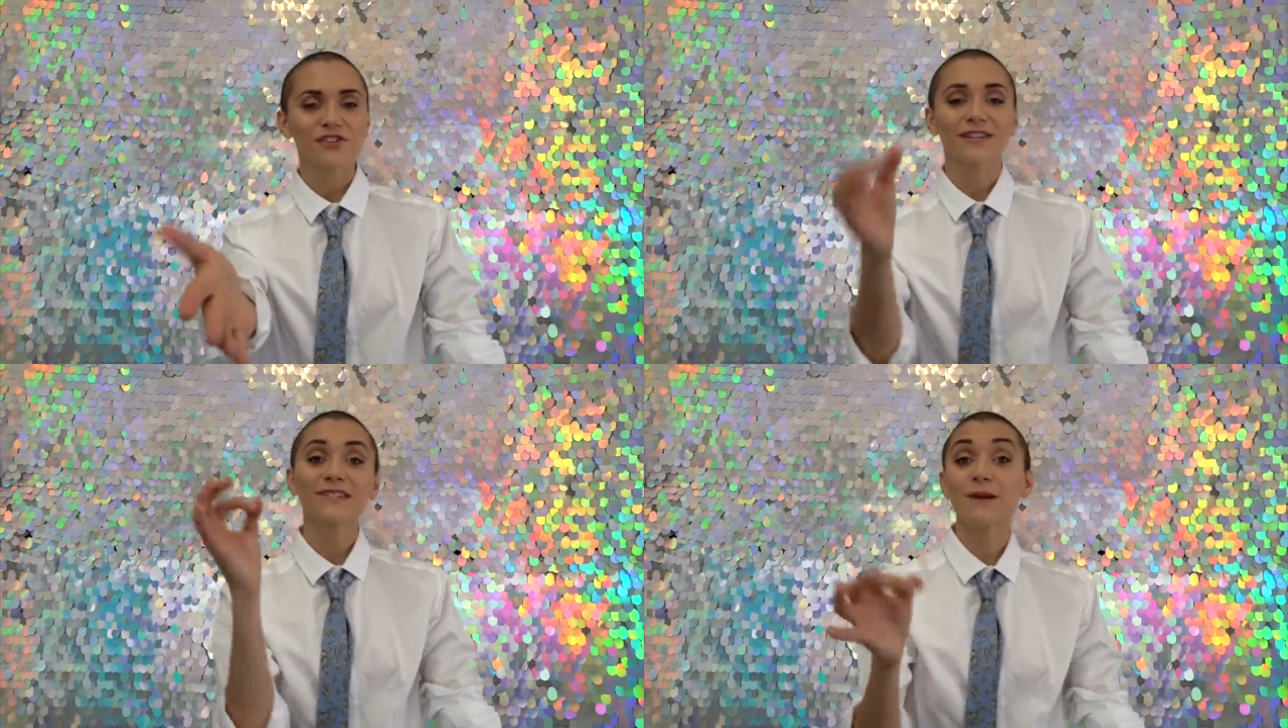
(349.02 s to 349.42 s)

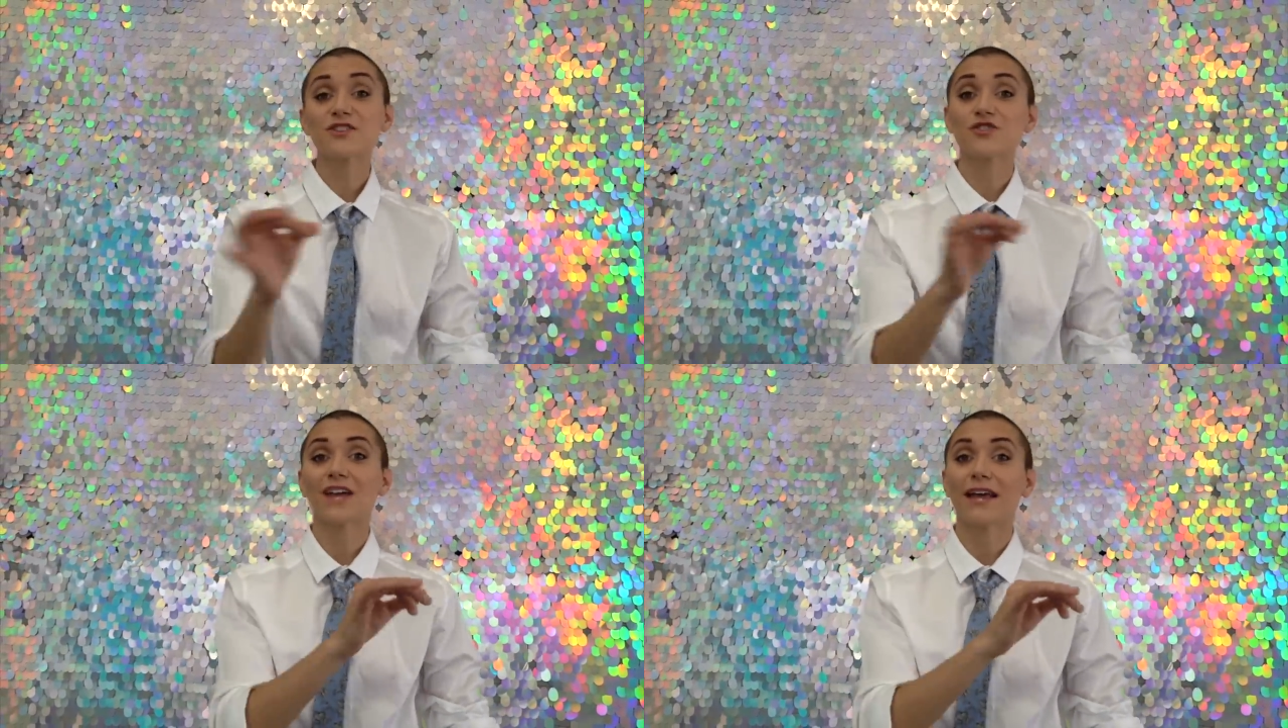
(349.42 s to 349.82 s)
watching.
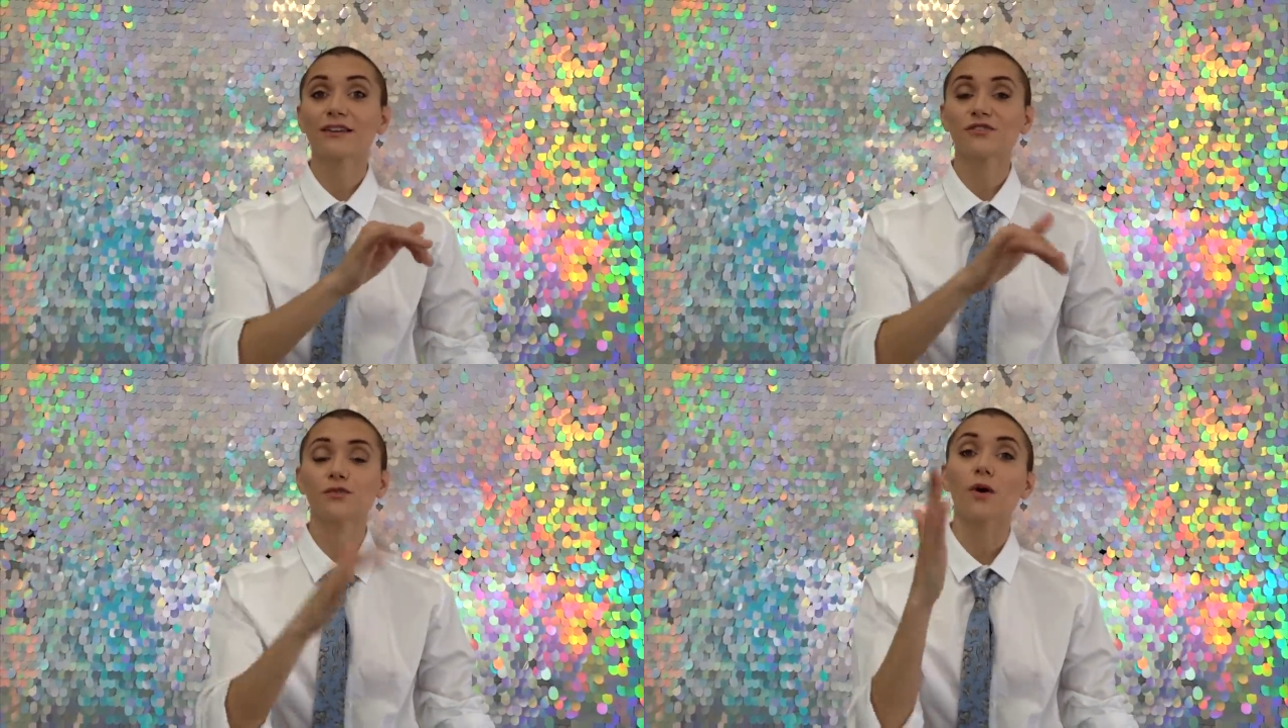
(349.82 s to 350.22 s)
Special shout
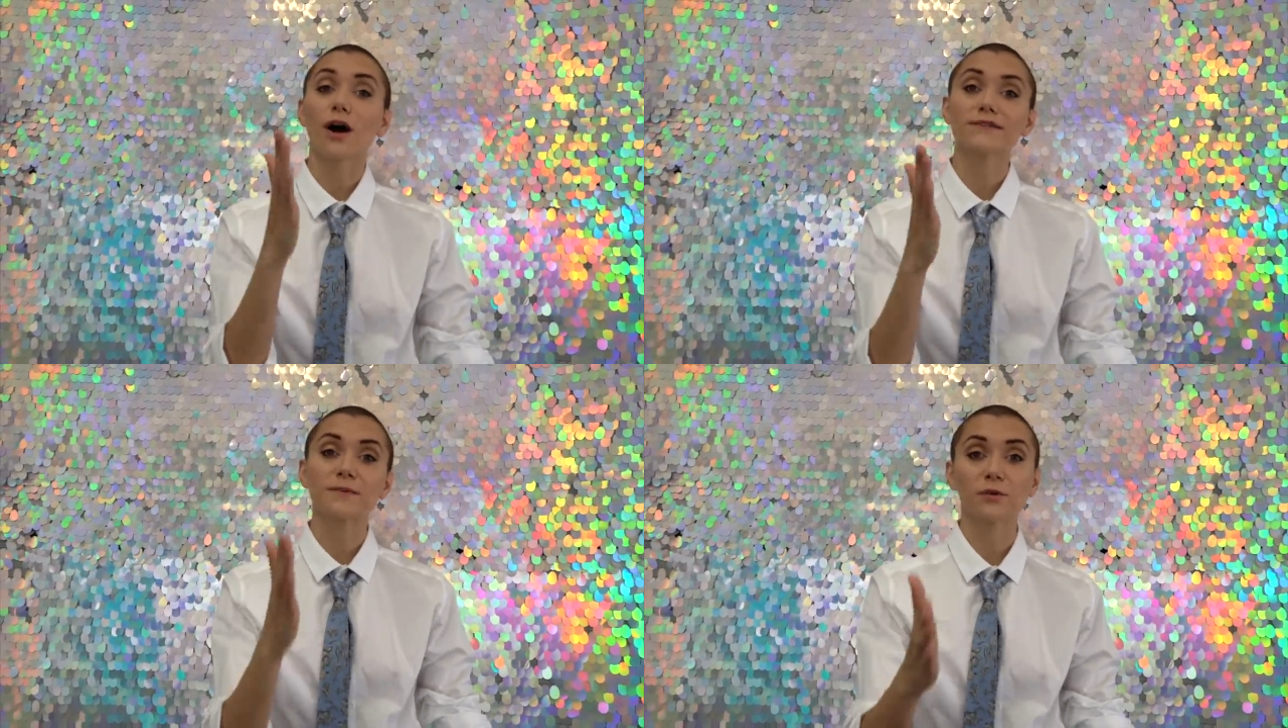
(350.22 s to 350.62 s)
out to
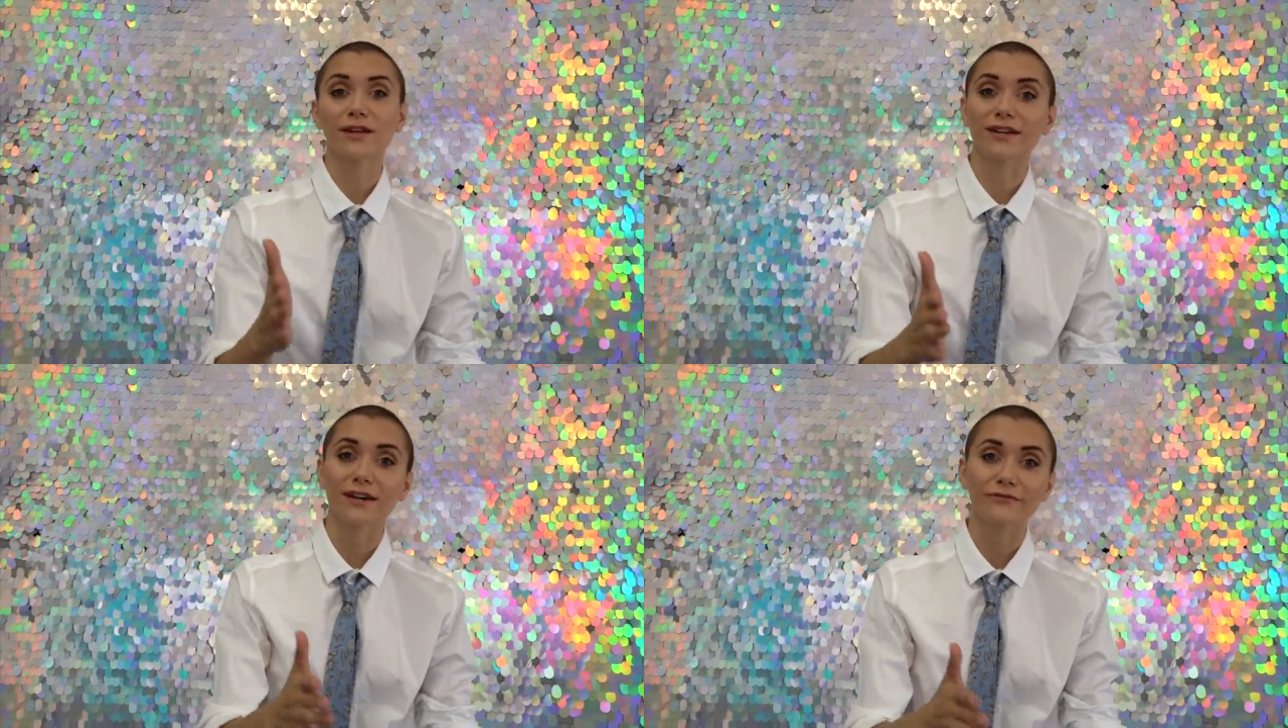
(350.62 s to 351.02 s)
Ars
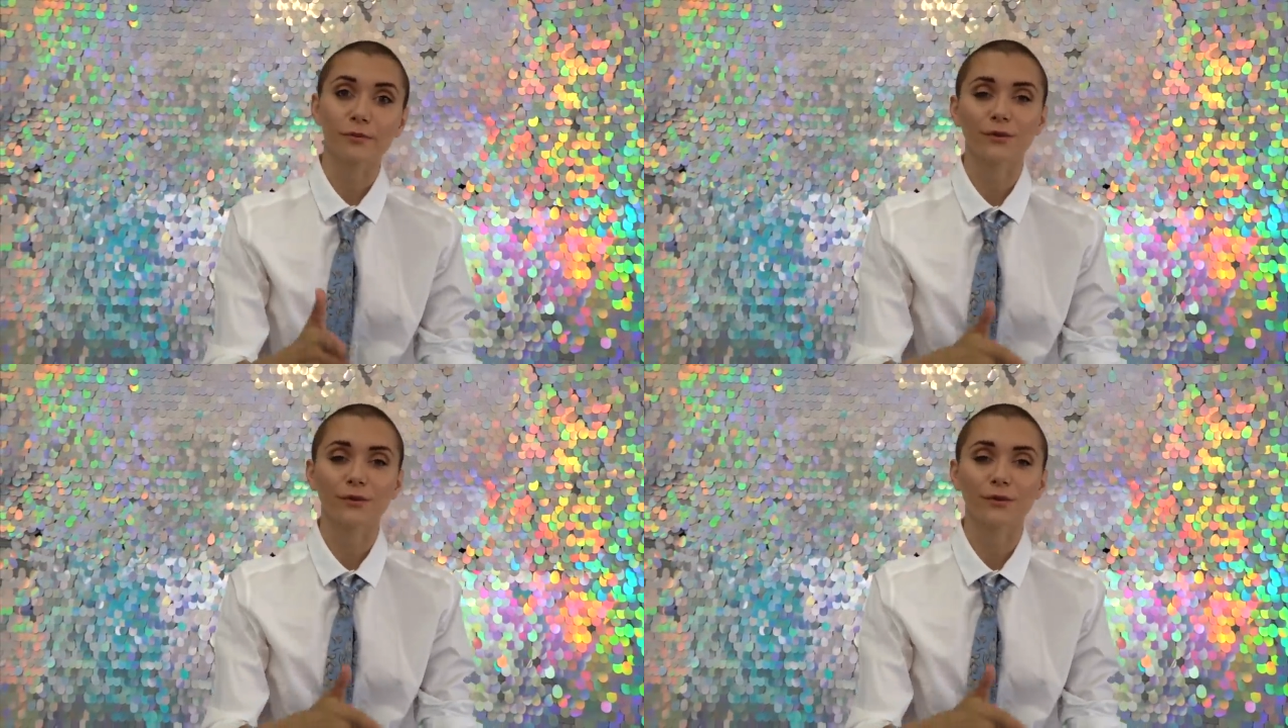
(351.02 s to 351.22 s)
Poetica for